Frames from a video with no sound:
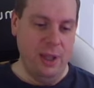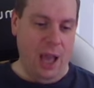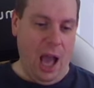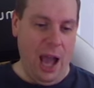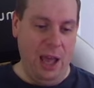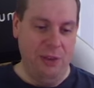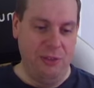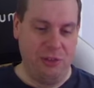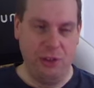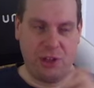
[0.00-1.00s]

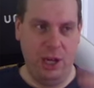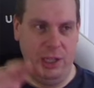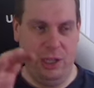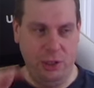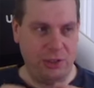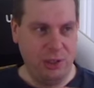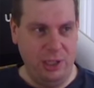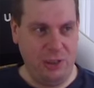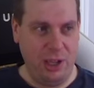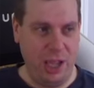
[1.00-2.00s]
And so it's kind of, you know,
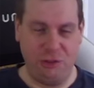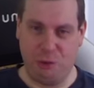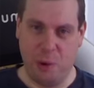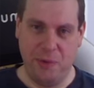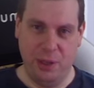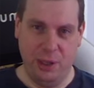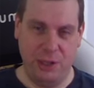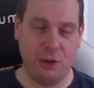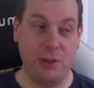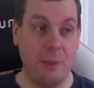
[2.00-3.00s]
it's a history of
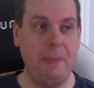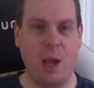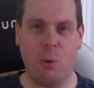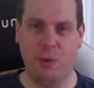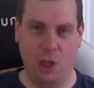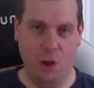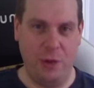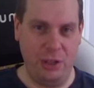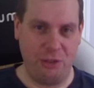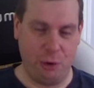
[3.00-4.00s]
it's a mech with a lot
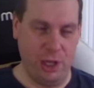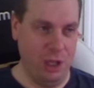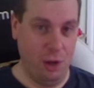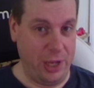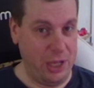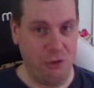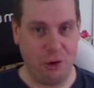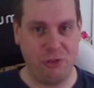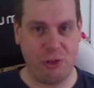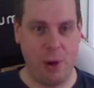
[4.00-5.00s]
of history and a lot of
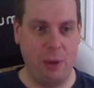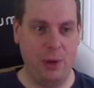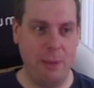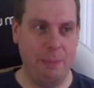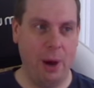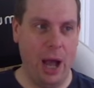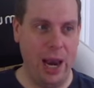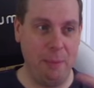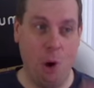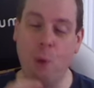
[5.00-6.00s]
interest around it. But
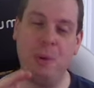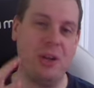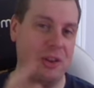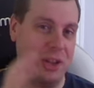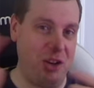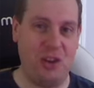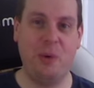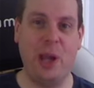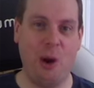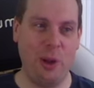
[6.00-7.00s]
and I'm hoping that they
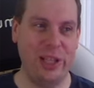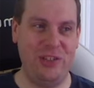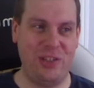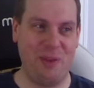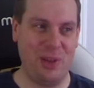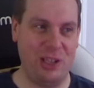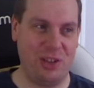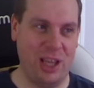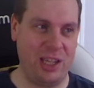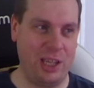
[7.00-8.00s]
do it, or at least have it
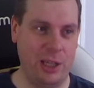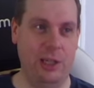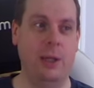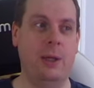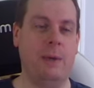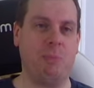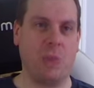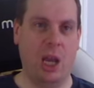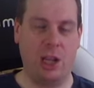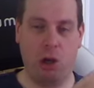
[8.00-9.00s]
as like a
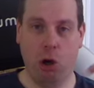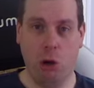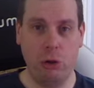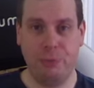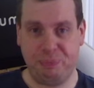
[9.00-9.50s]
goal,